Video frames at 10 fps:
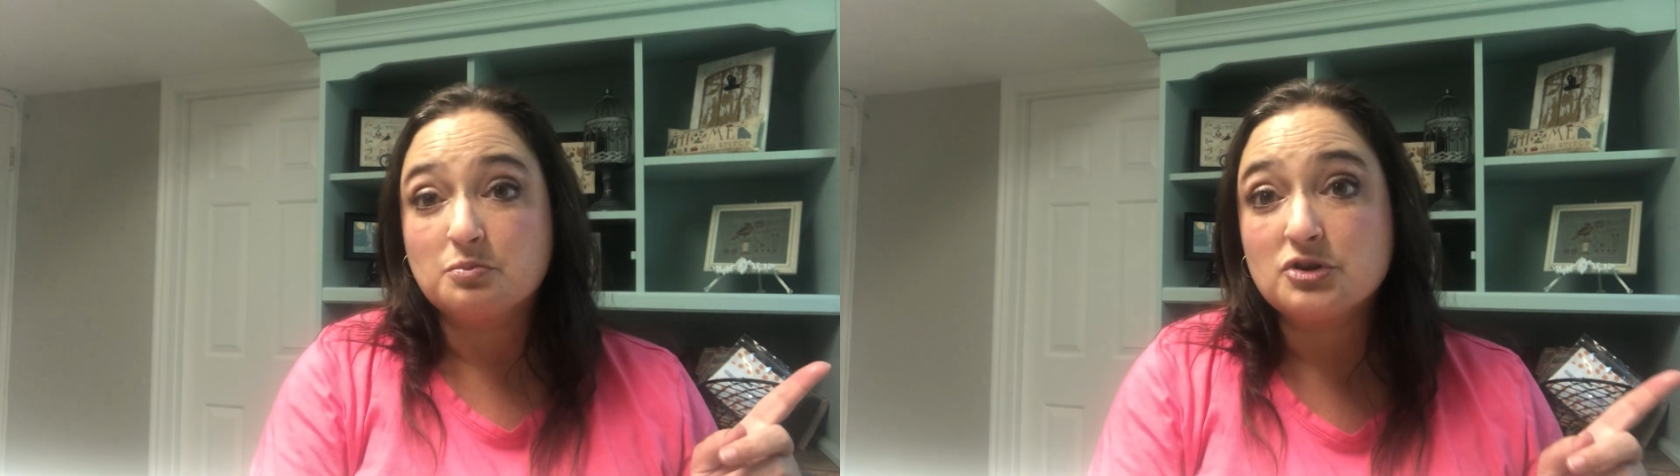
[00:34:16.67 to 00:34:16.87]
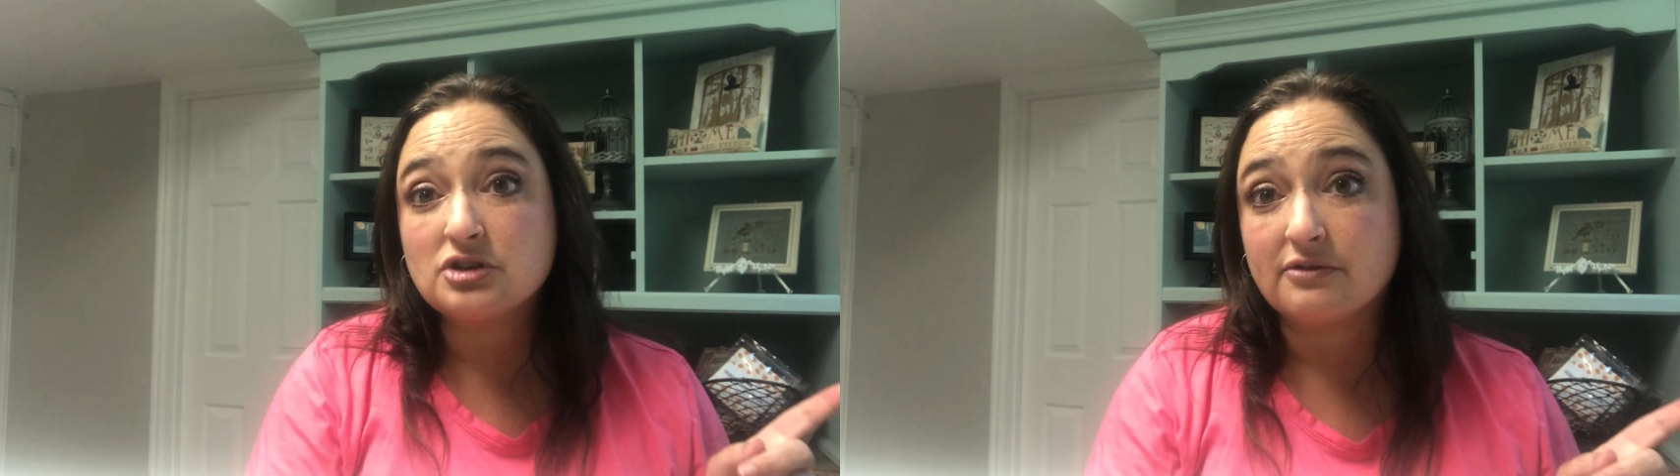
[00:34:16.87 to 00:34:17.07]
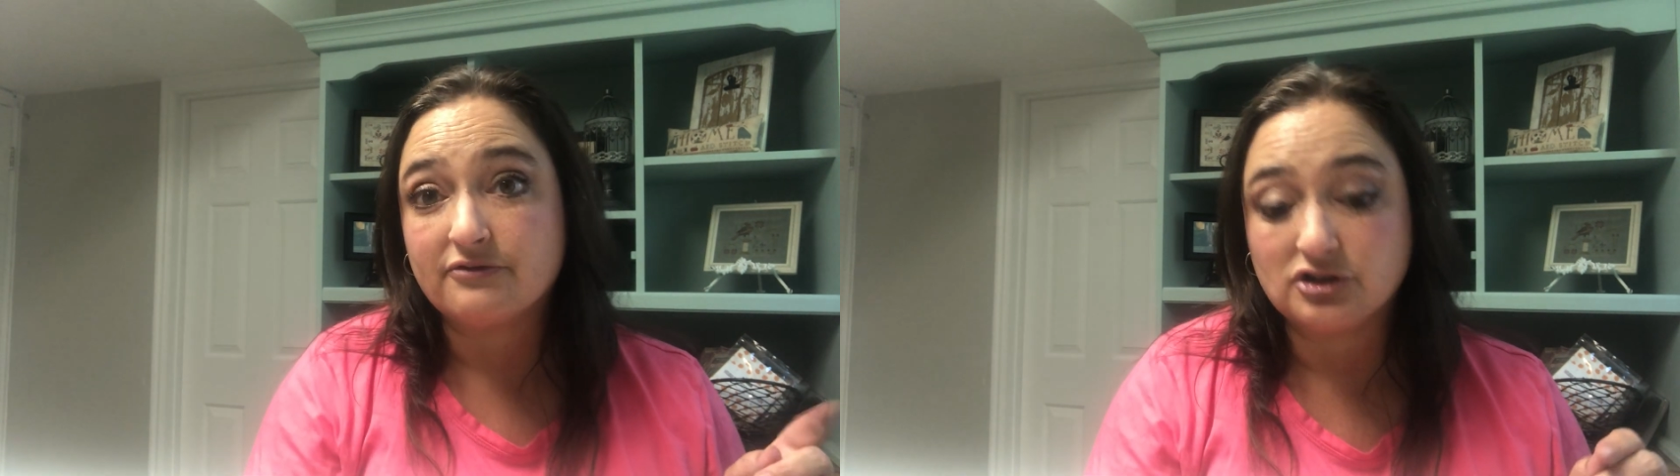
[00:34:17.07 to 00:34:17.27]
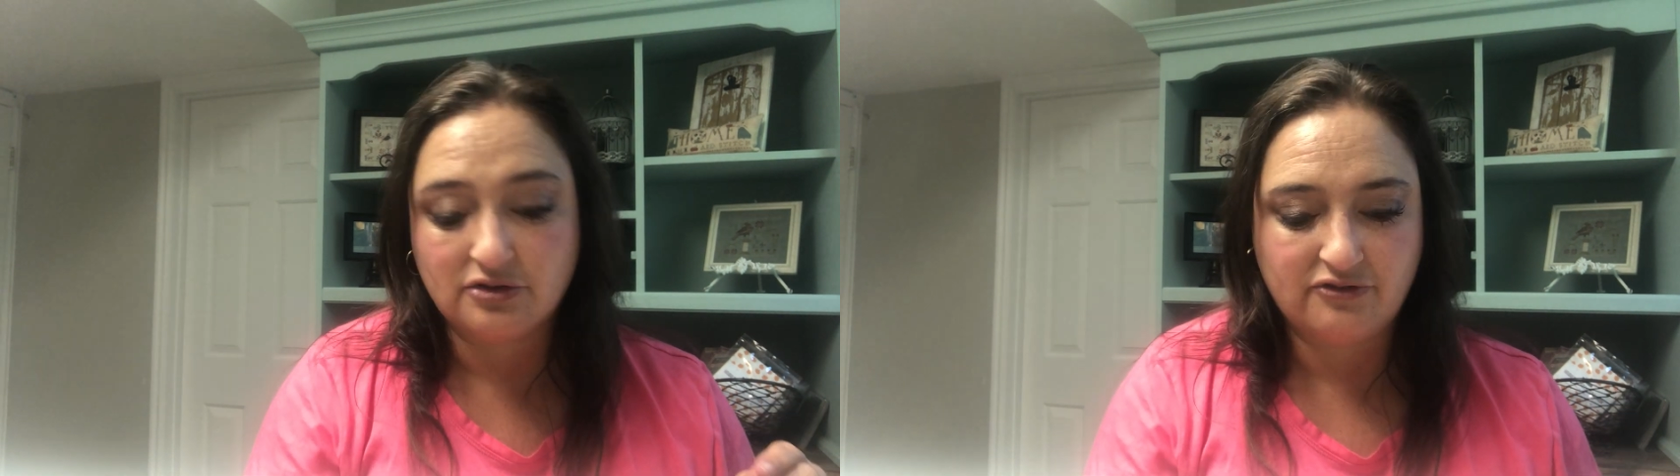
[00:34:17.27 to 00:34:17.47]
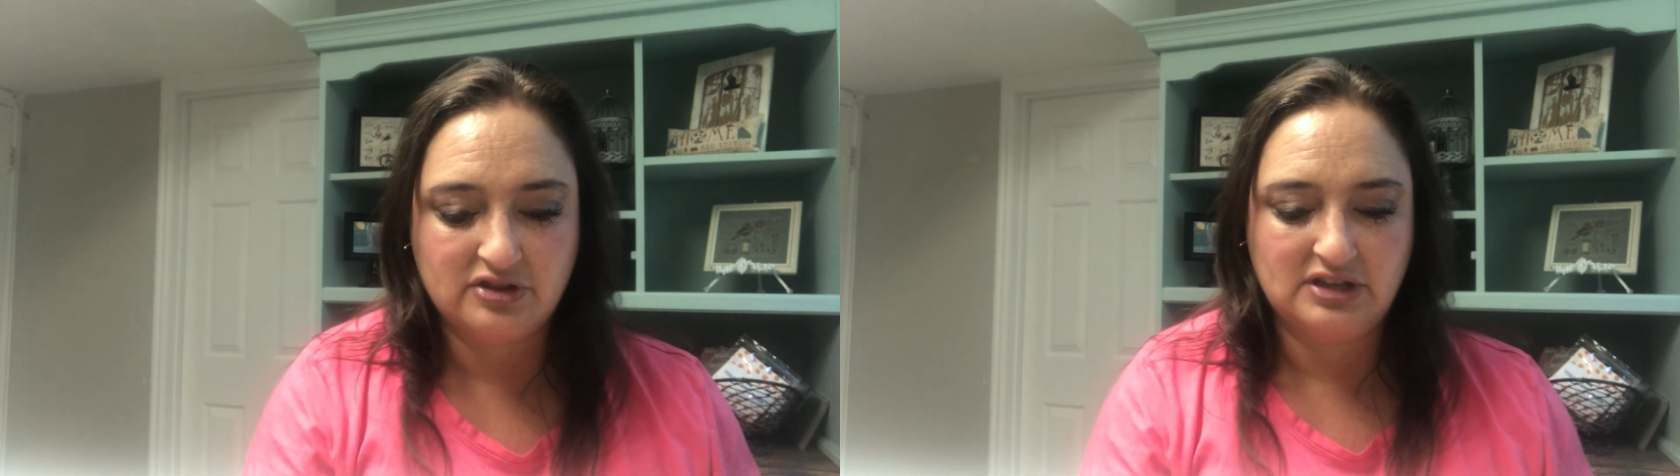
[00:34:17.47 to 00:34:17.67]
Bush
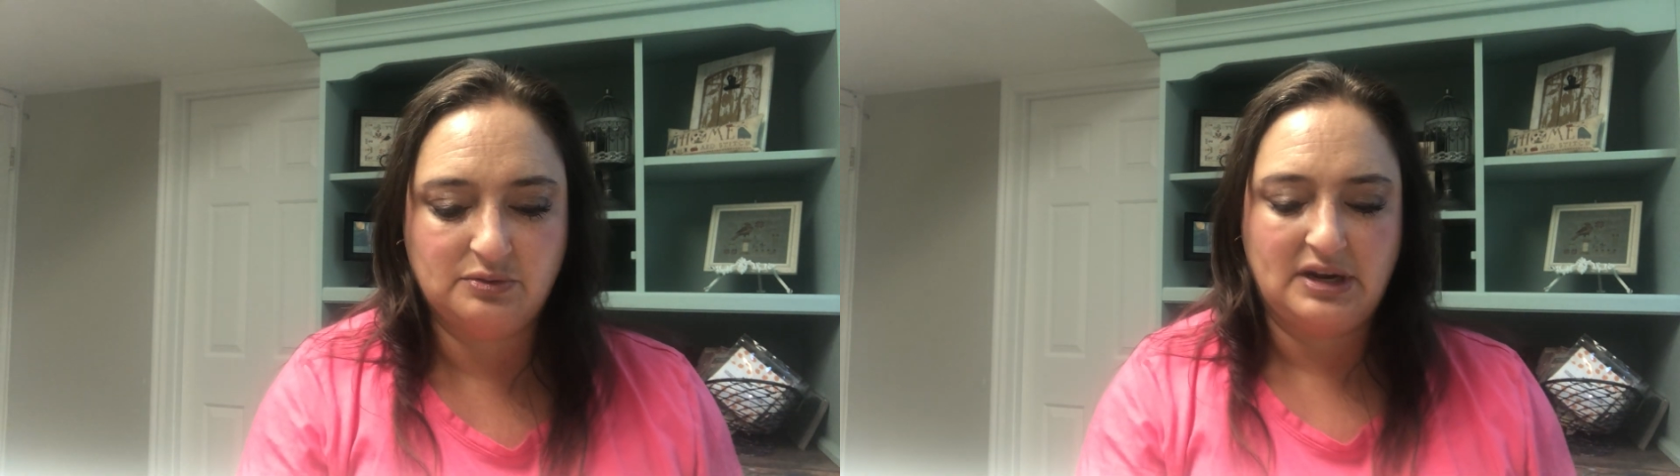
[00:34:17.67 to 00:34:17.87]
compression for this one.